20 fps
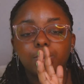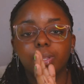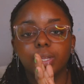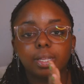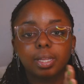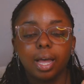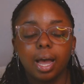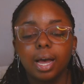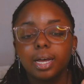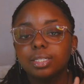the
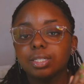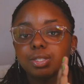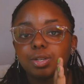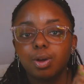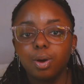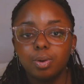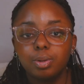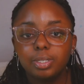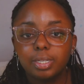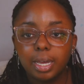last
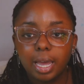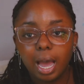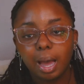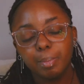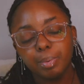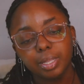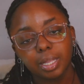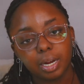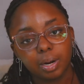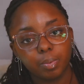cozy
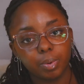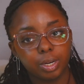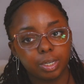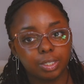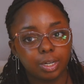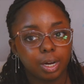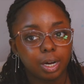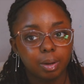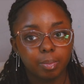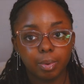habit that I want to
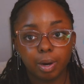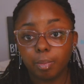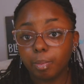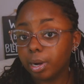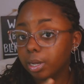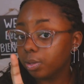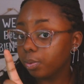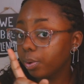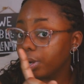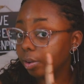talk about,
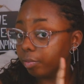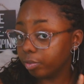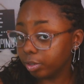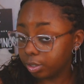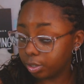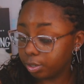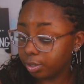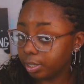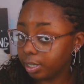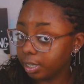by the way, if you're
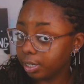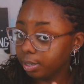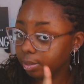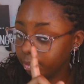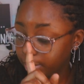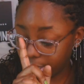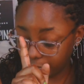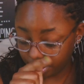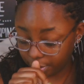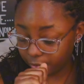still here,
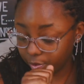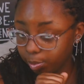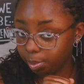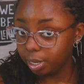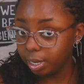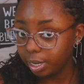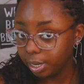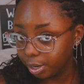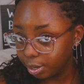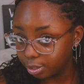thank you for
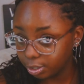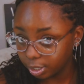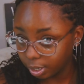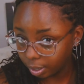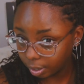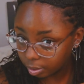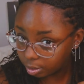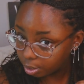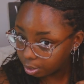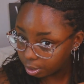being here.
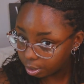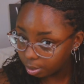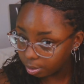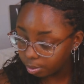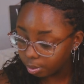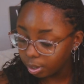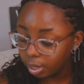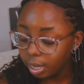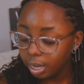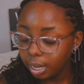Shout out to
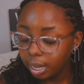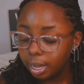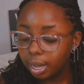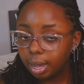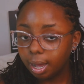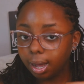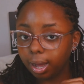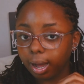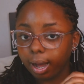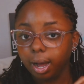you.
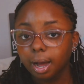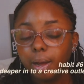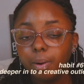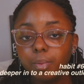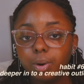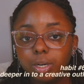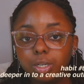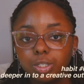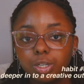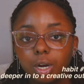I
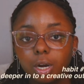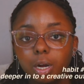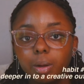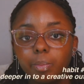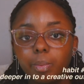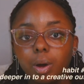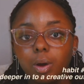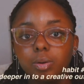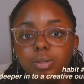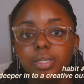want to talk
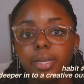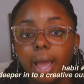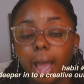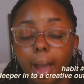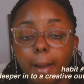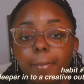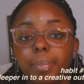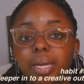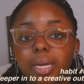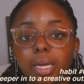about
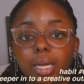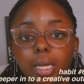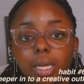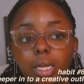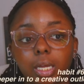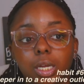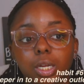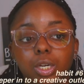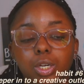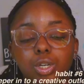tapping
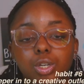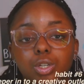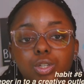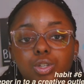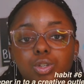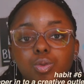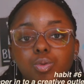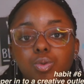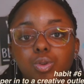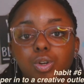
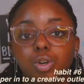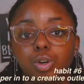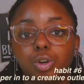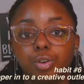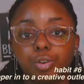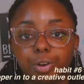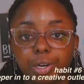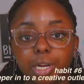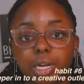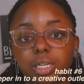into your
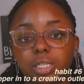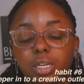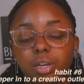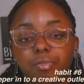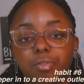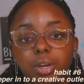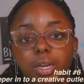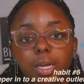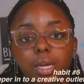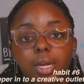
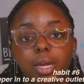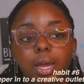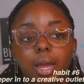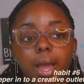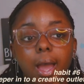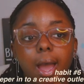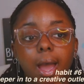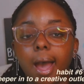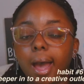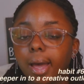creativity
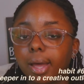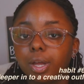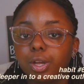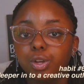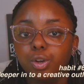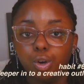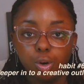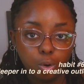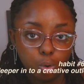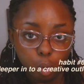at
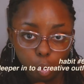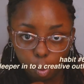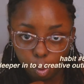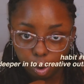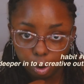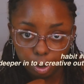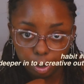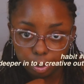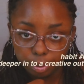your core.